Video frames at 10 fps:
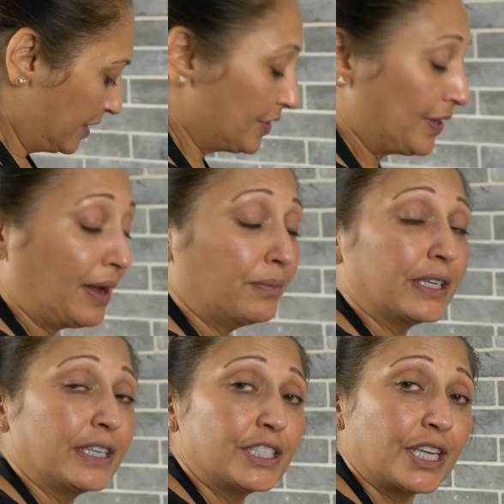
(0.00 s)
So now I'm
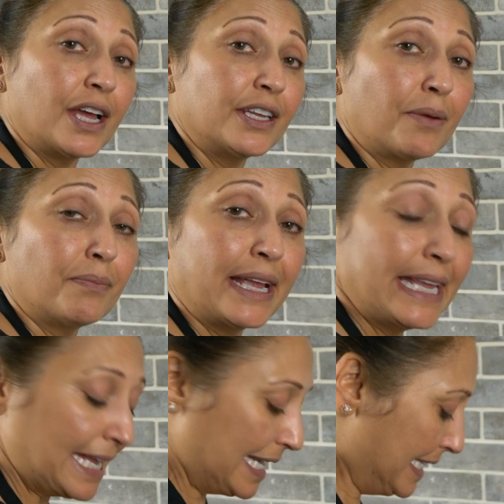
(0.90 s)
going to turn up my
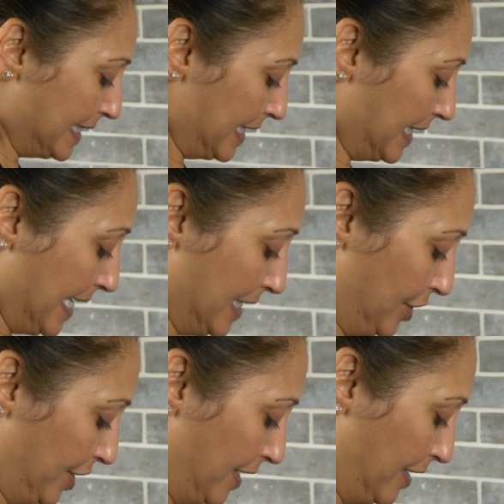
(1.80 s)
heat again
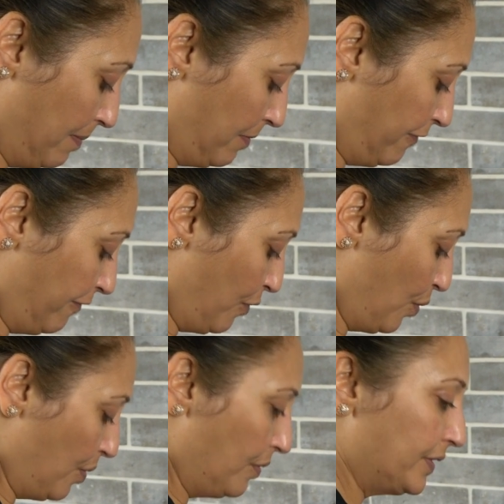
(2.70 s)
to the number
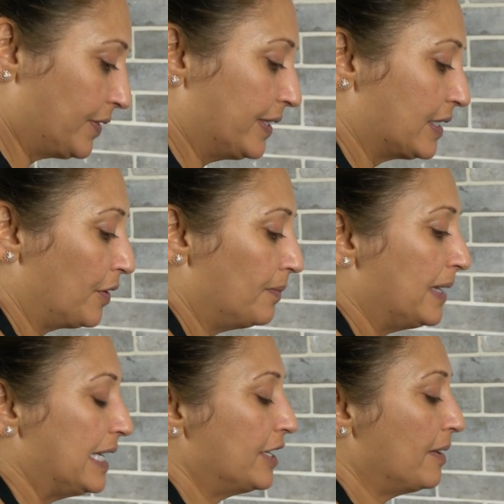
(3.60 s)
4, so it's on
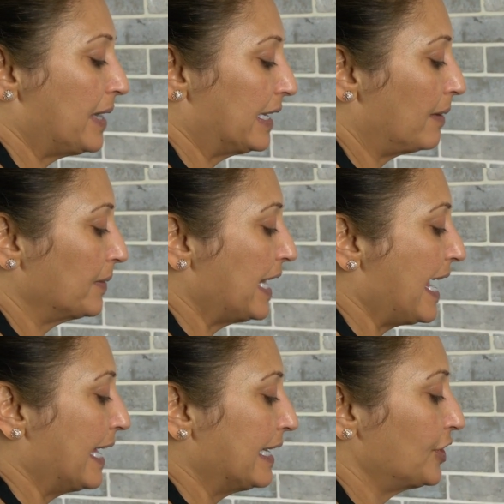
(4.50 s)
medium, and I'm going
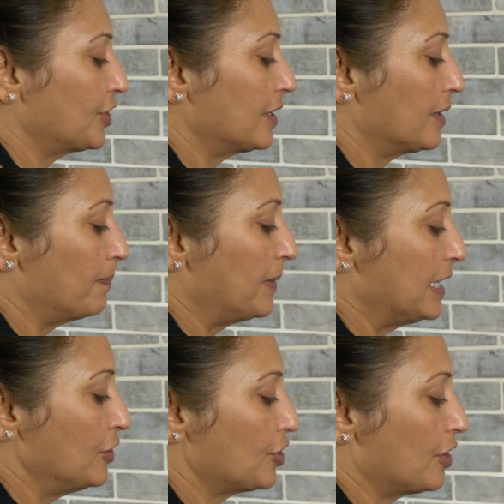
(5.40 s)
to add a
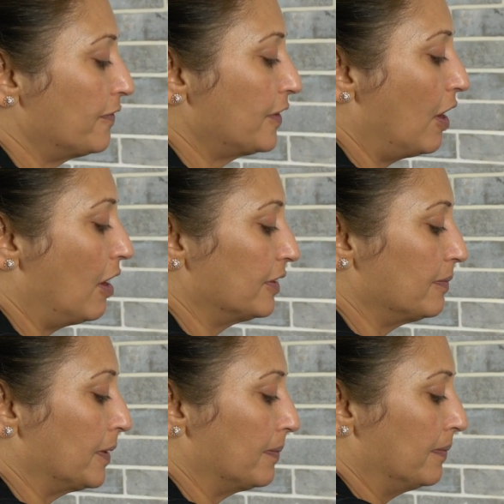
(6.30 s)
pinch of
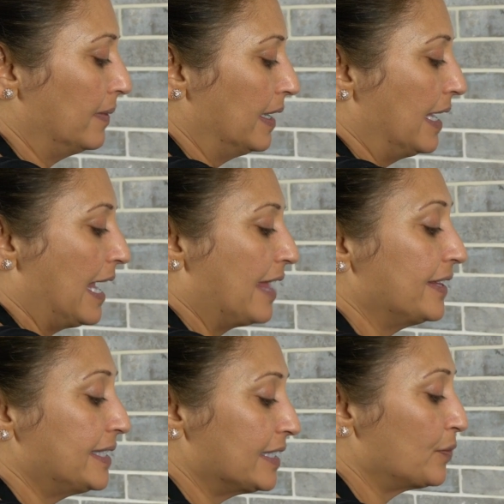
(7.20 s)
cardamom. And
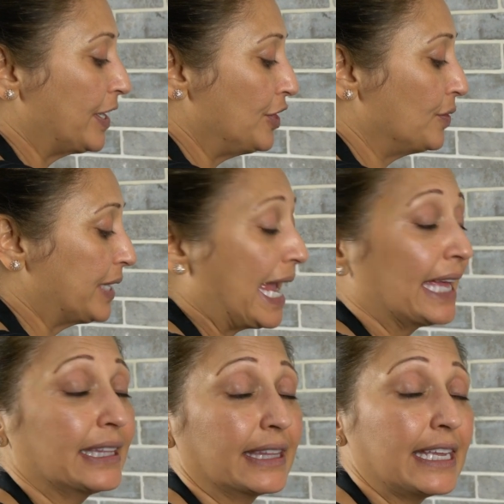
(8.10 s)
this is when you'd
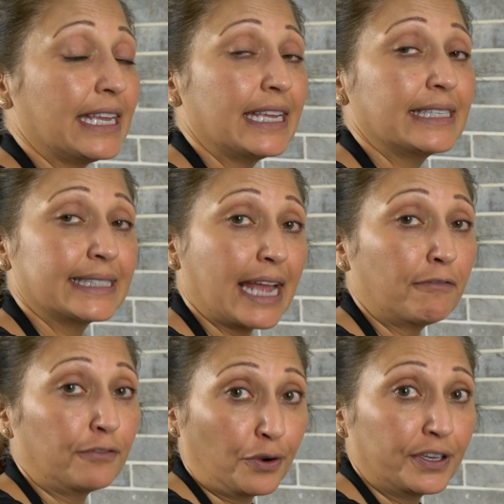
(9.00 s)
add the
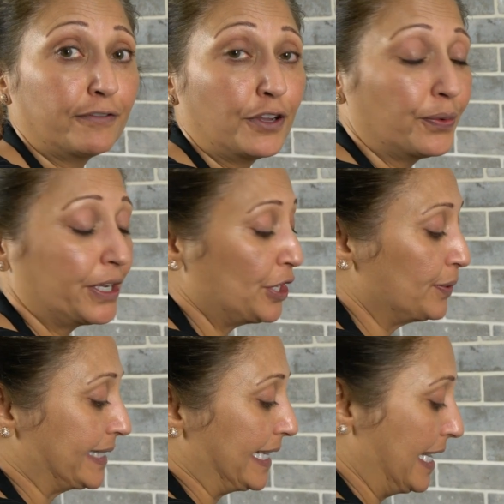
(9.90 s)
saffron if you were
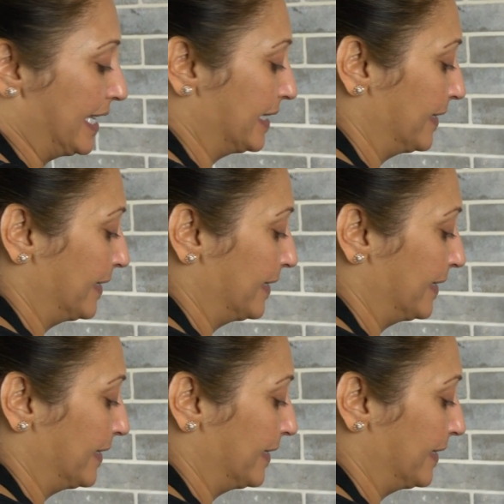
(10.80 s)
using it.